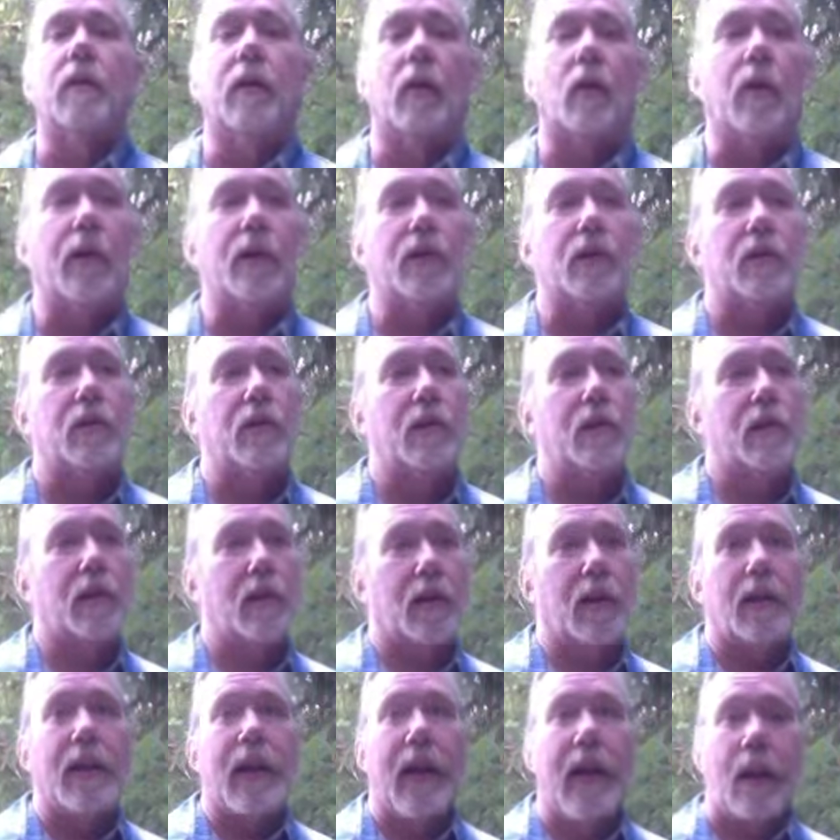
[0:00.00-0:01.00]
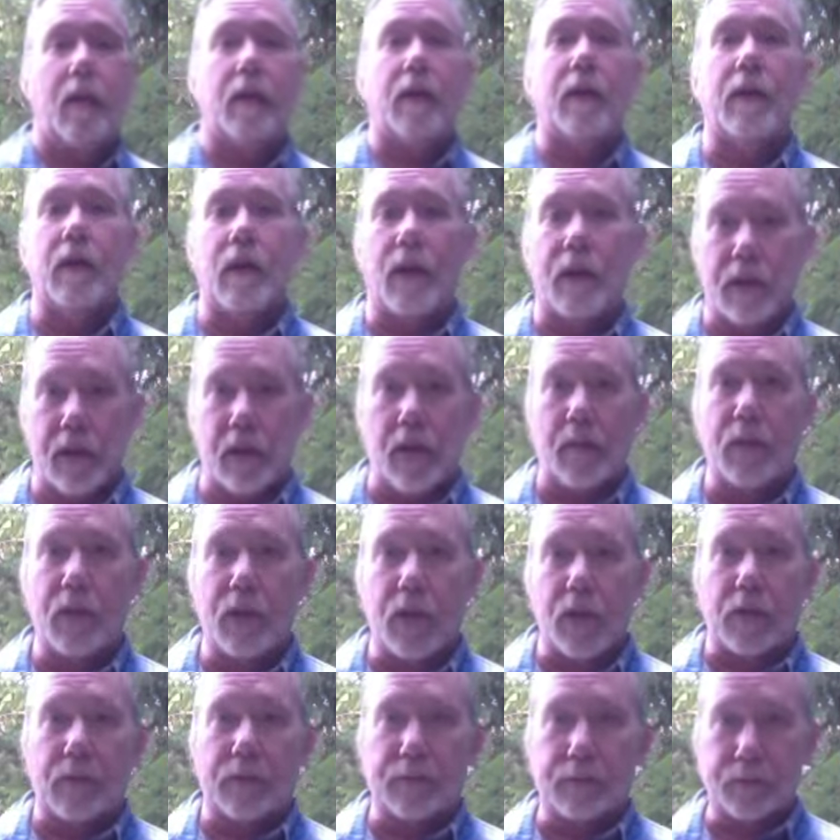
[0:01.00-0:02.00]
question is an inherent
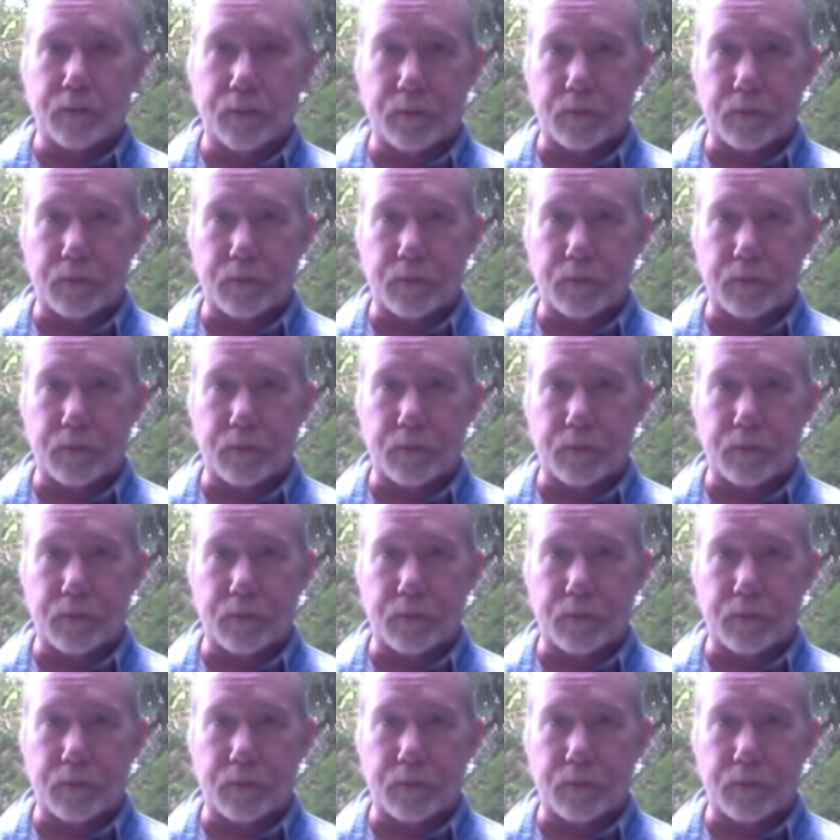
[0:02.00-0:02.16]
assumption